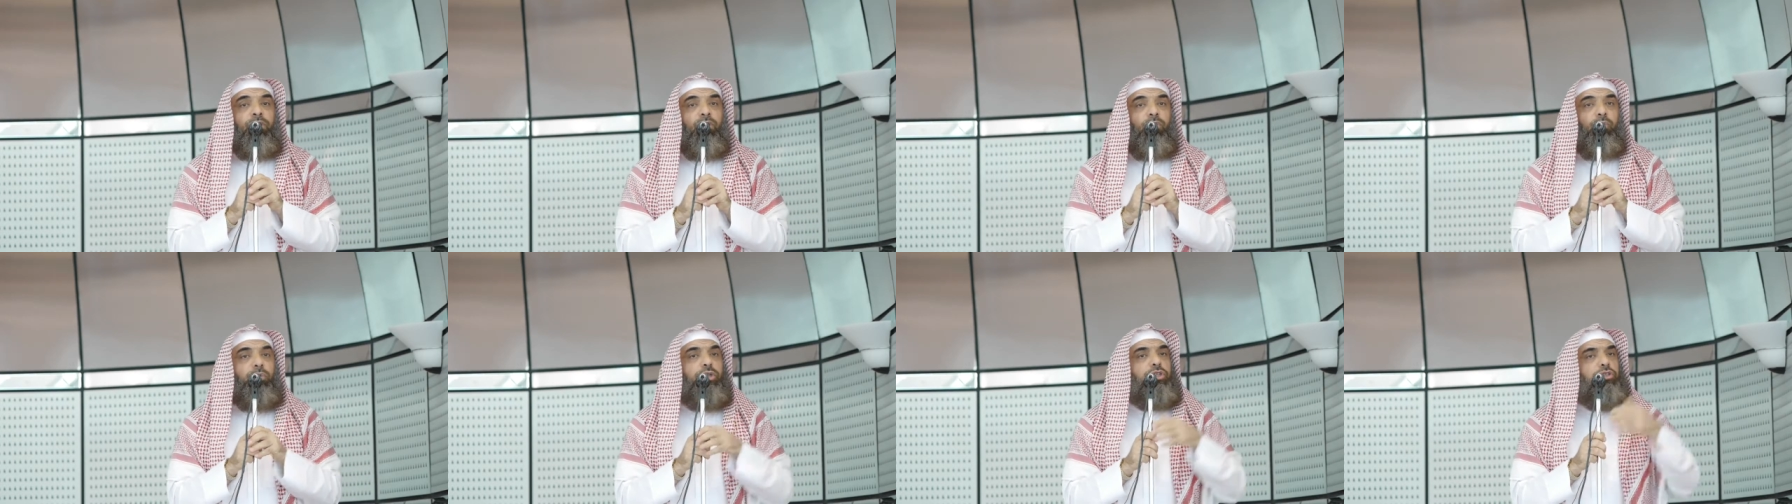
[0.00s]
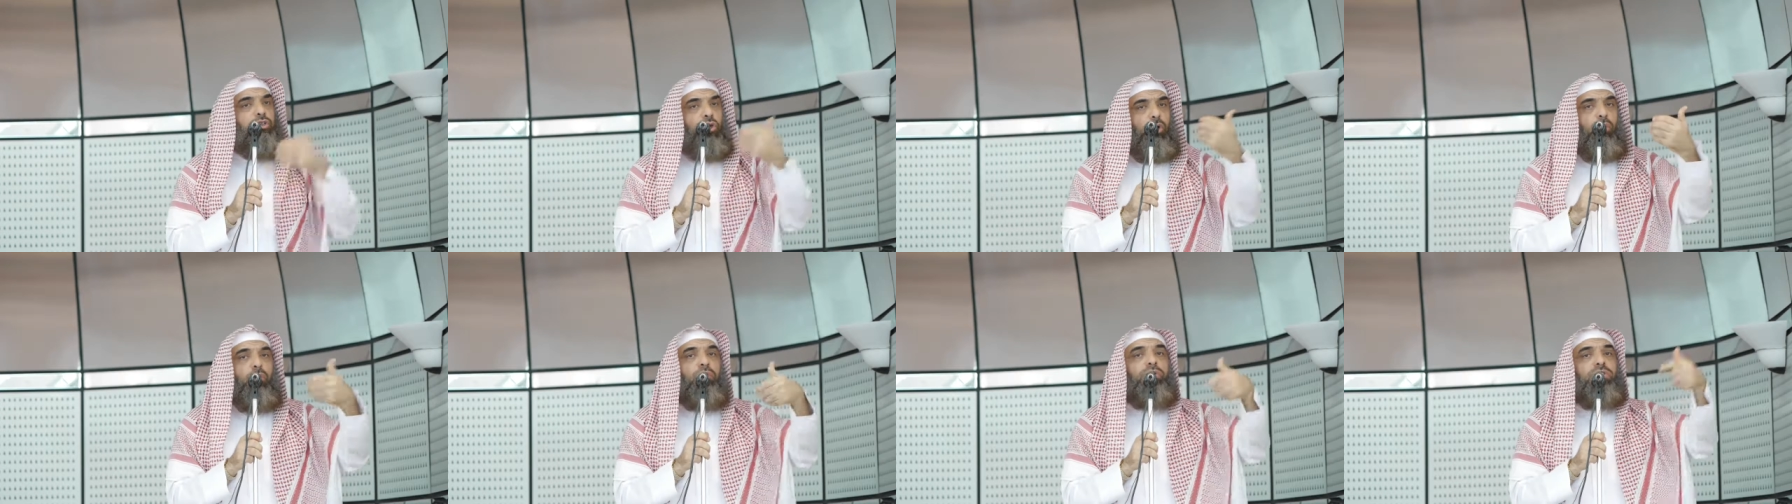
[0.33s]

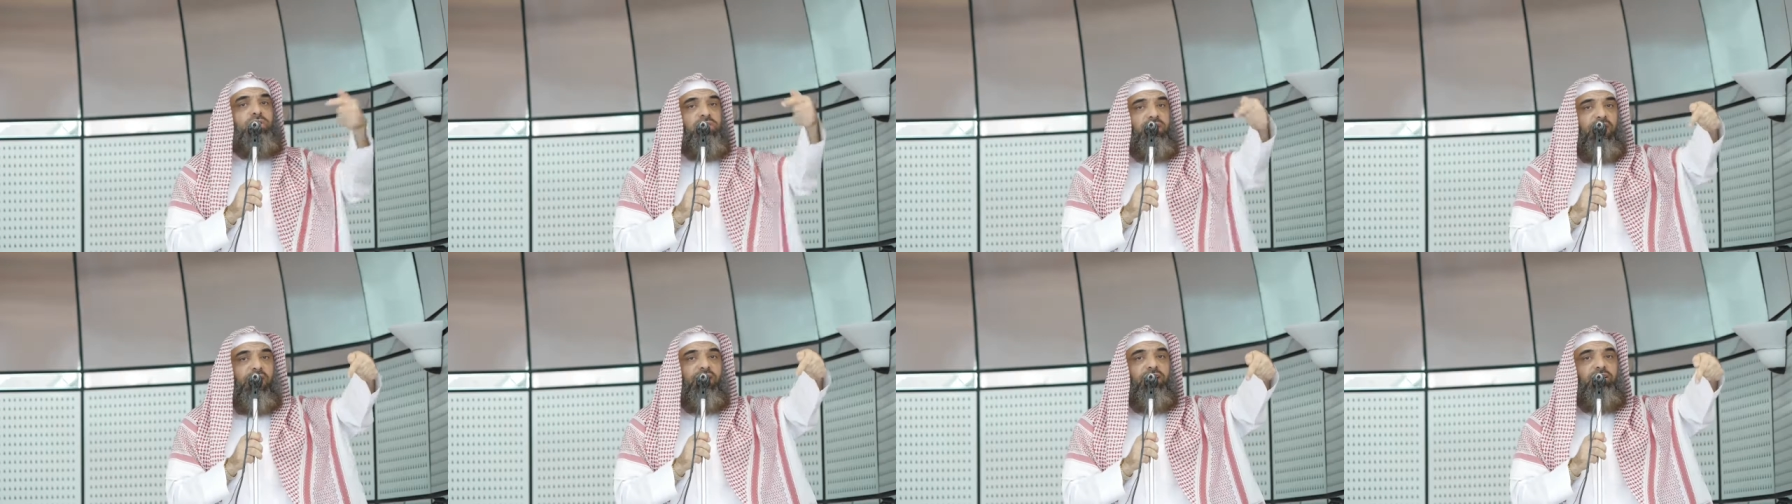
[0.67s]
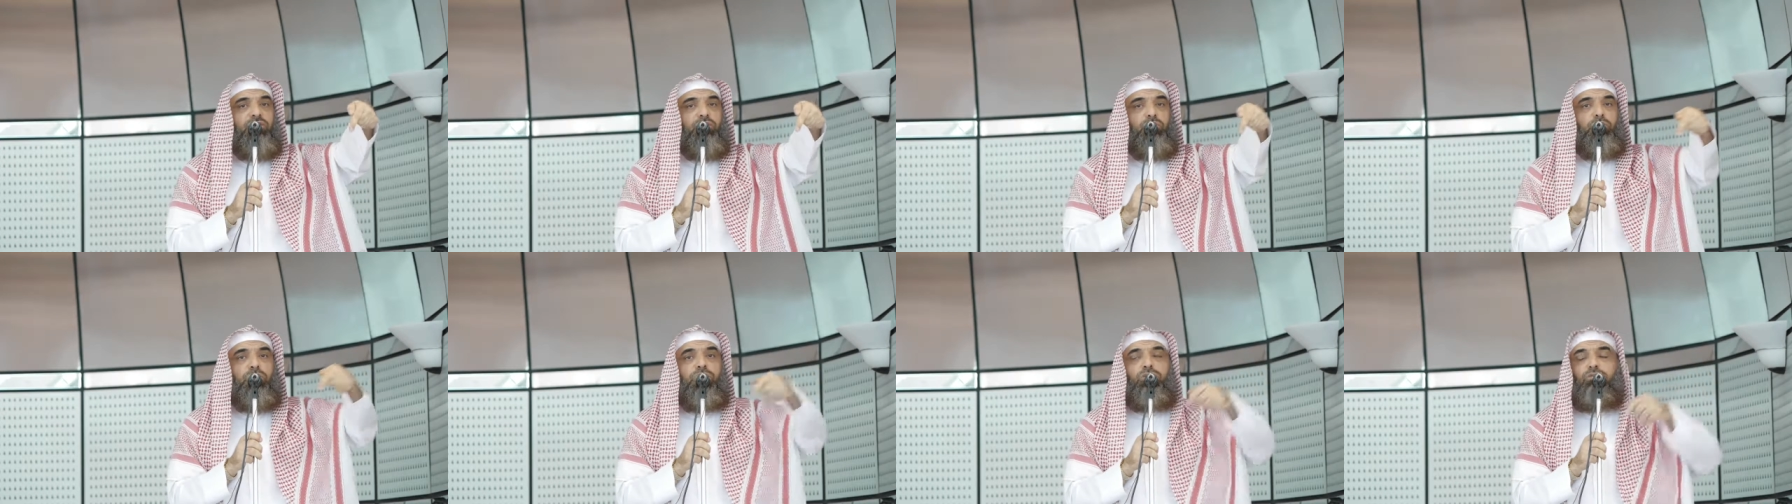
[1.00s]
which
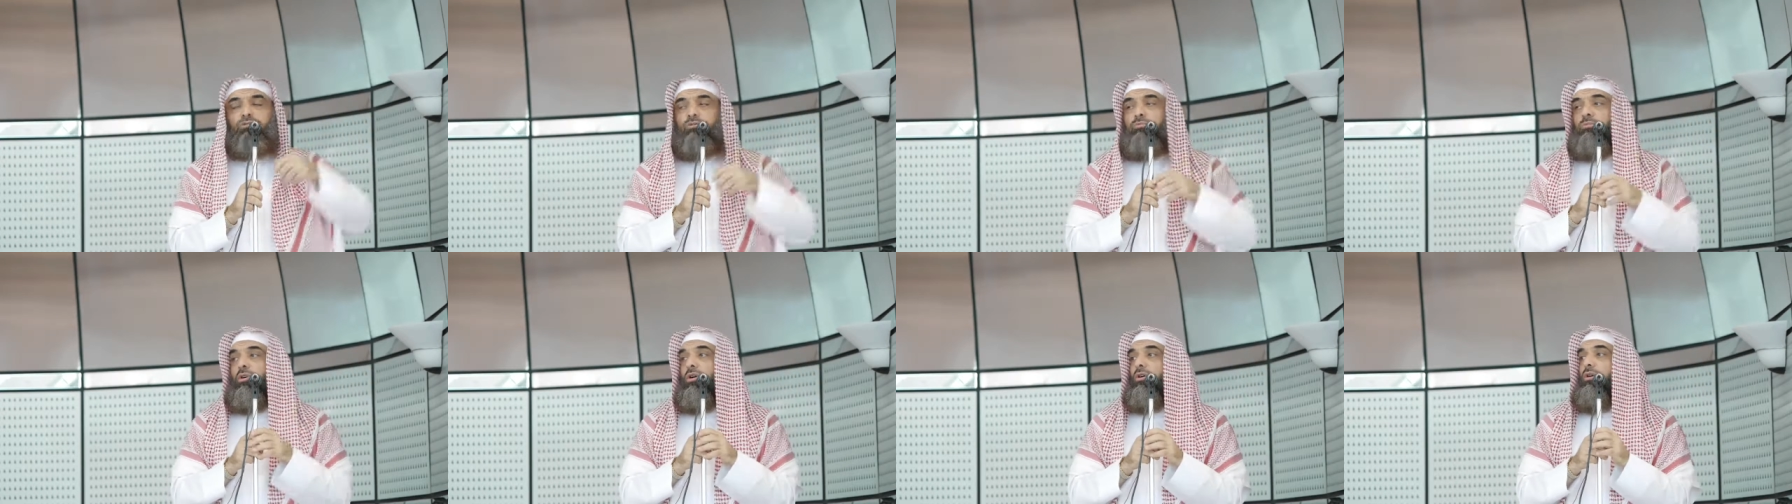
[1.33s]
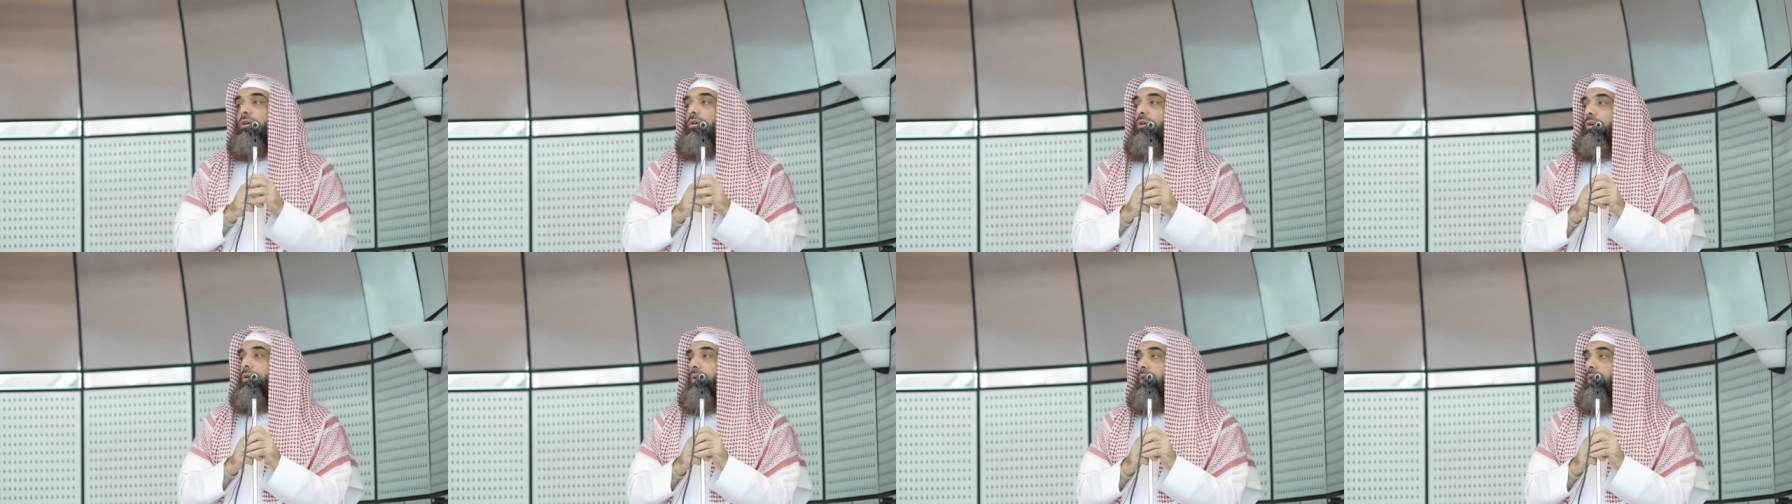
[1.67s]
coincides with tomorrow.